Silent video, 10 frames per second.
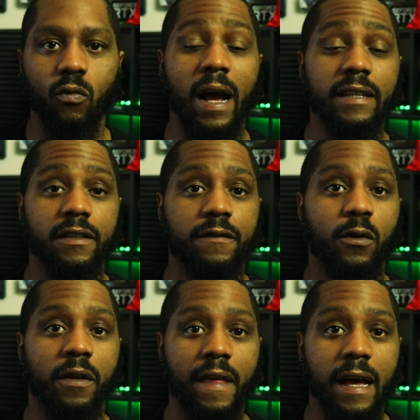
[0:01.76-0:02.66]
Ryzen
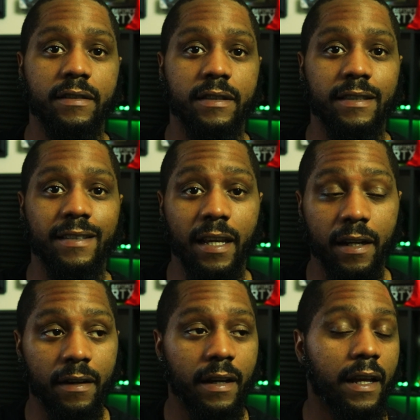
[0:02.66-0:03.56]
4000 is
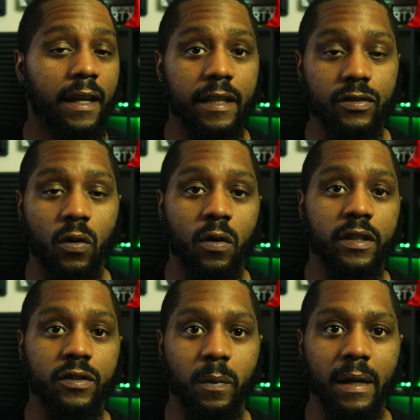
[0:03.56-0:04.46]
here. It's on
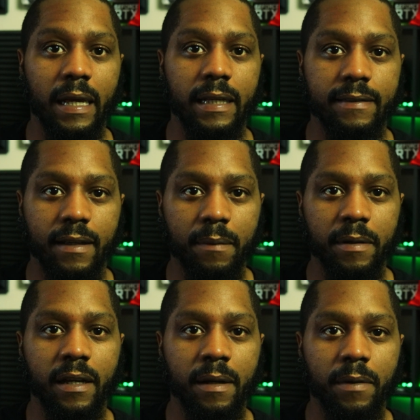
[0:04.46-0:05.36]
its way. It's
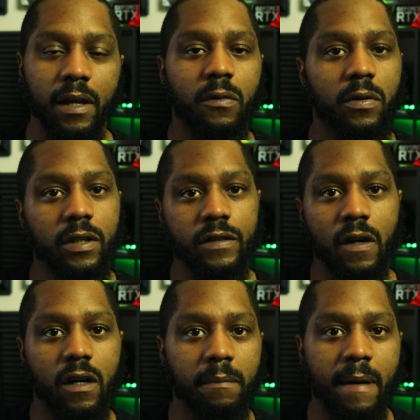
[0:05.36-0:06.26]
coming up. We're going to
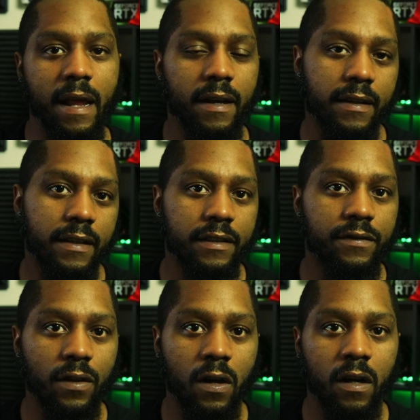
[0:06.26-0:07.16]
talk about it in this
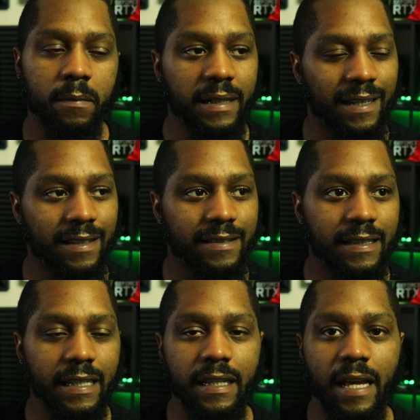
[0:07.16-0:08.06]
vlog because
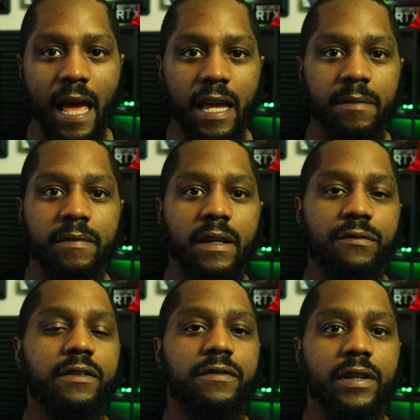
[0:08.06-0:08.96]
the AMD
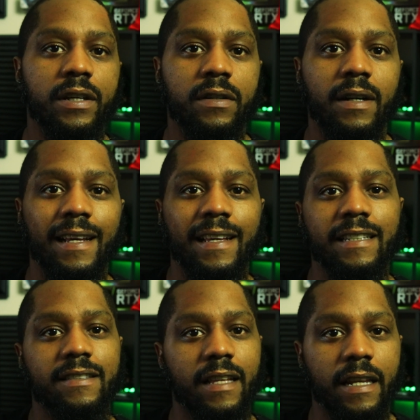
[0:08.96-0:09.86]
reveal
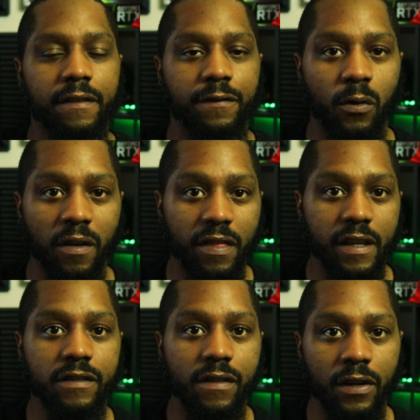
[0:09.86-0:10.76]
is slated for
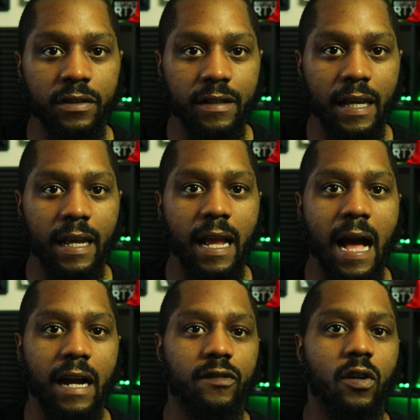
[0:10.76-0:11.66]
this Thursday,
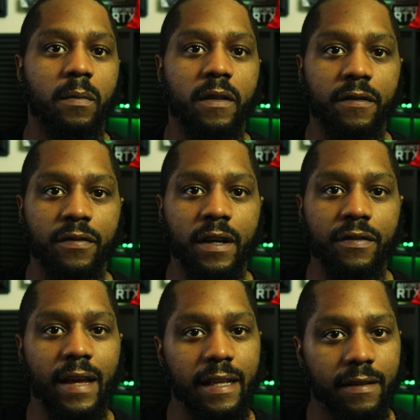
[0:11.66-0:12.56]
October the
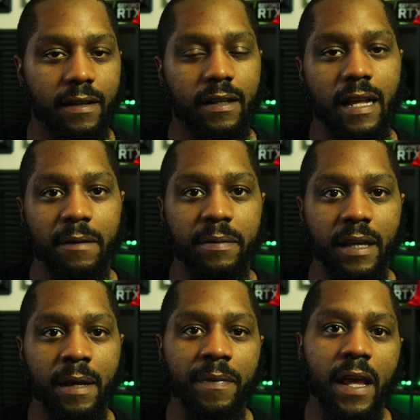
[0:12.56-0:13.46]
5th at 10 o'clock
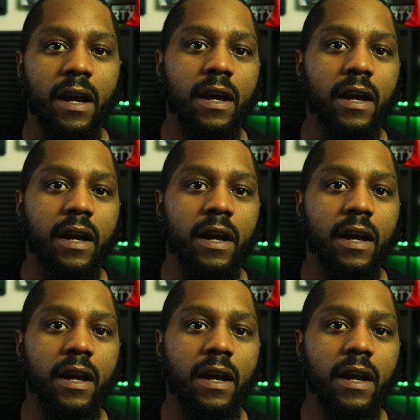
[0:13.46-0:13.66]
p.m.